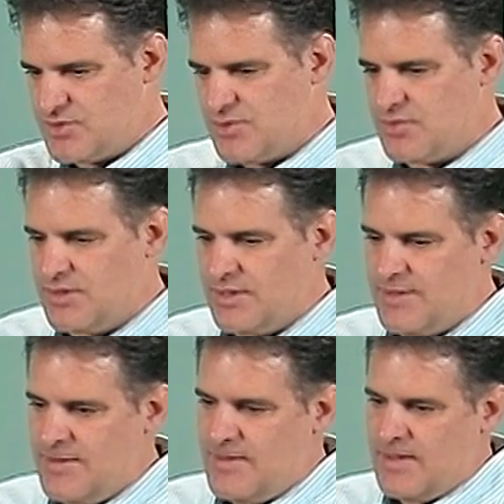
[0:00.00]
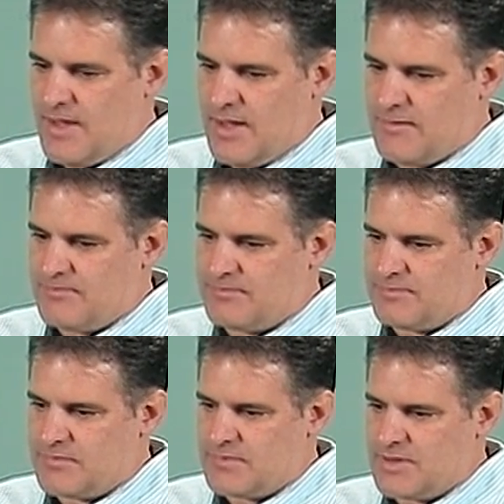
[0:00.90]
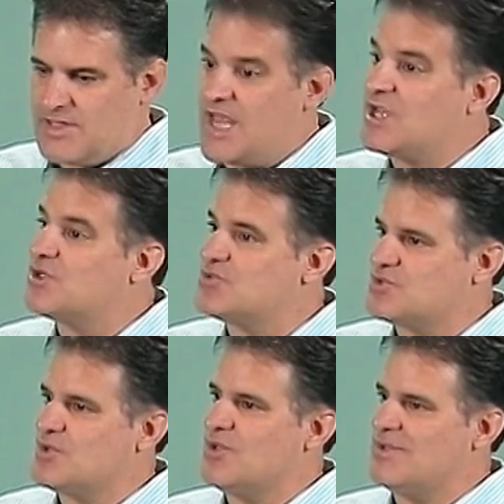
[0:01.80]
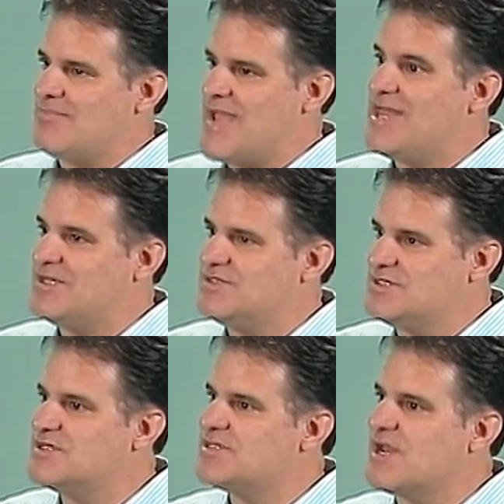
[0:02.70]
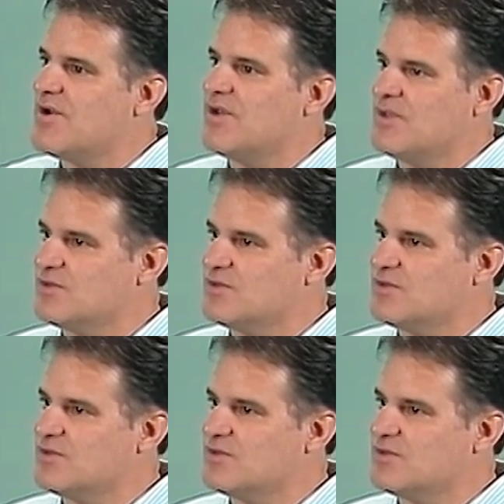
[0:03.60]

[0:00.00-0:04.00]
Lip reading: to really gain control and manage this area,